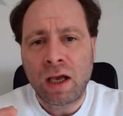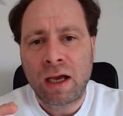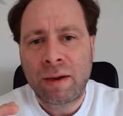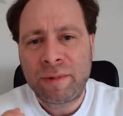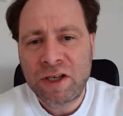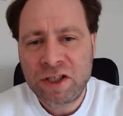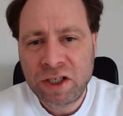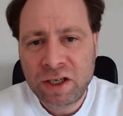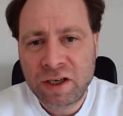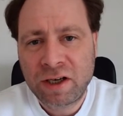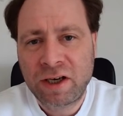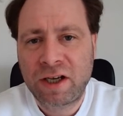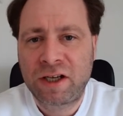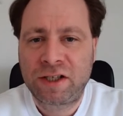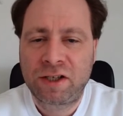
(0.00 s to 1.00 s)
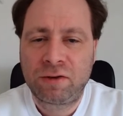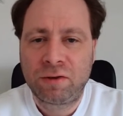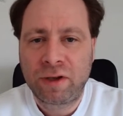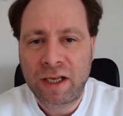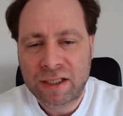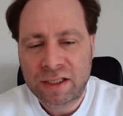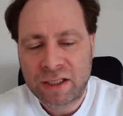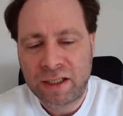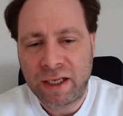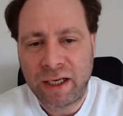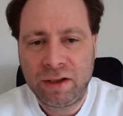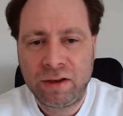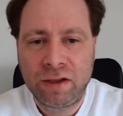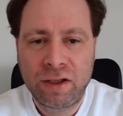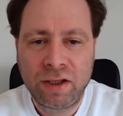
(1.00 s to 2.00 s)
I mentioned in an article
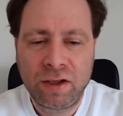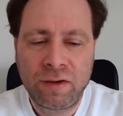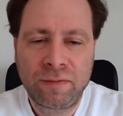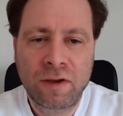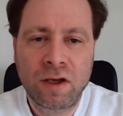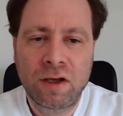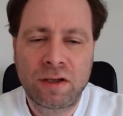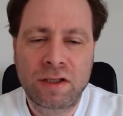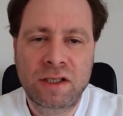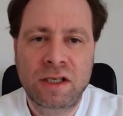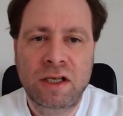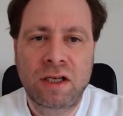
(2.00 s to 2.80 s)
yesterday that you've got